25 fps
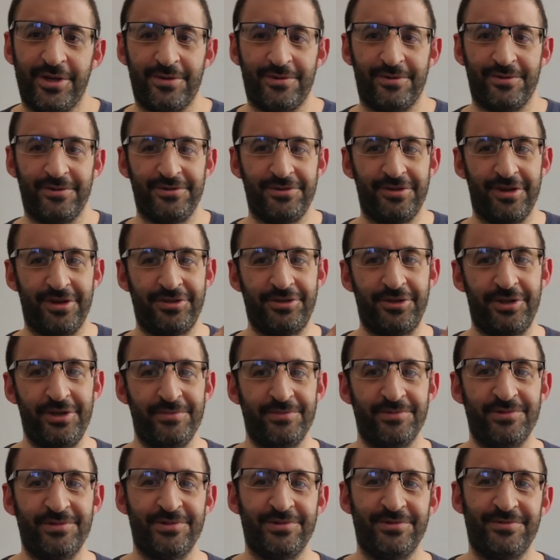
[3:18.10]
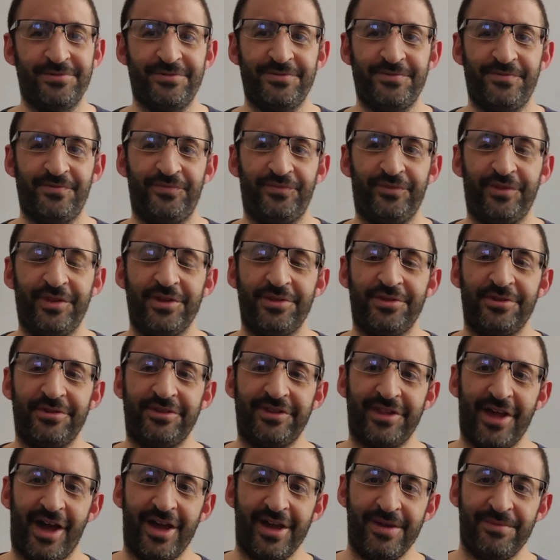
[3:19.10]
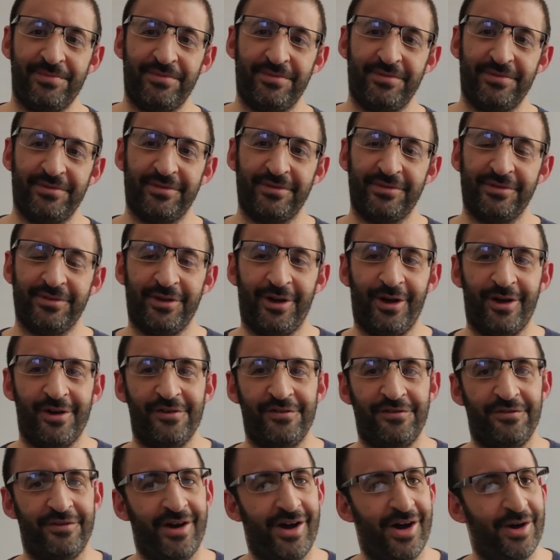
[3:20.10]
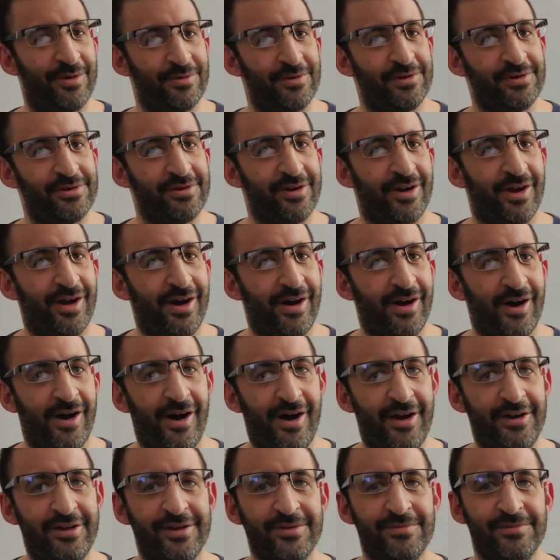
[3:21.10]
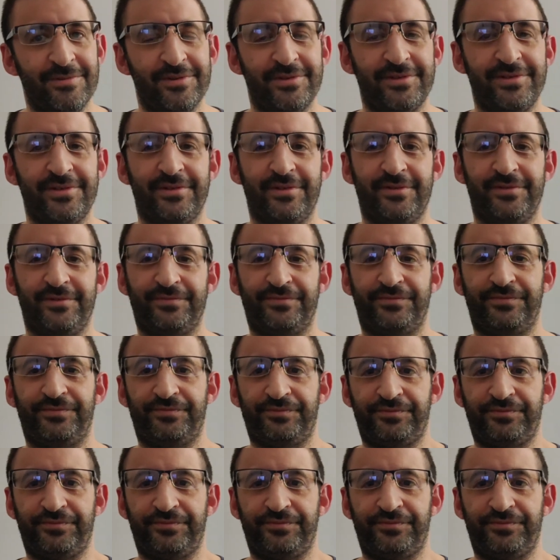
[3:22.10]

So just remove the type of our argument.